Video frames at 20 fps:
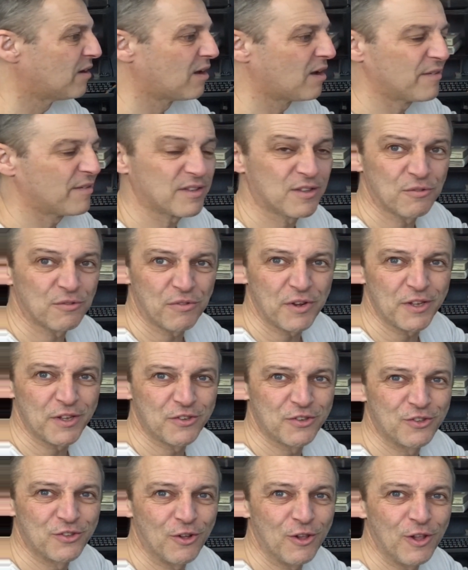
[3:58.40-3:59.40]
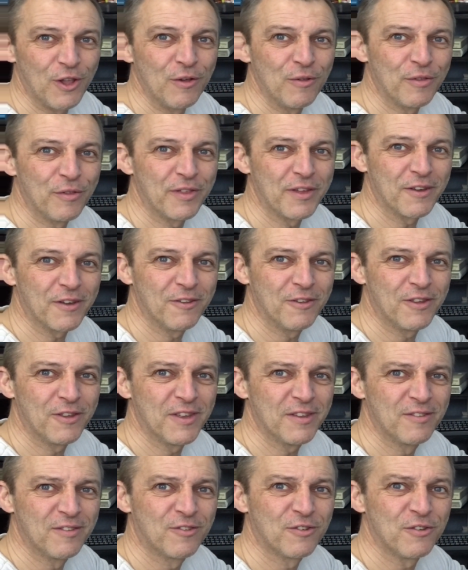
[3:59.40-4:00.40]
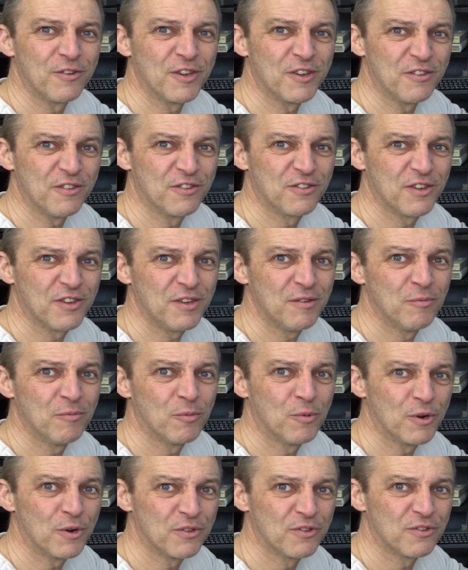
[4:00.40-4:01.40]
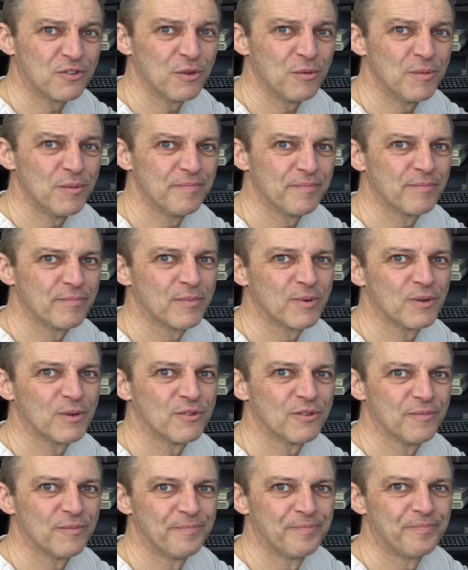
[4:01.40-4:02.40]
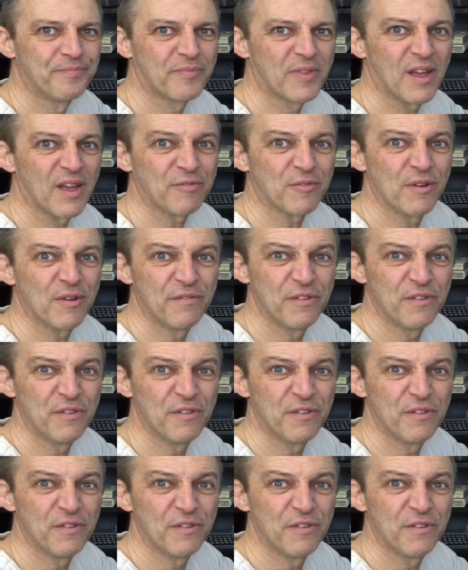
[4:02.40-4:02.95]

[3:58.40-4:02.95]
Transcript: I had to reinstall the whole thing on there so you can see what it's doing, because after I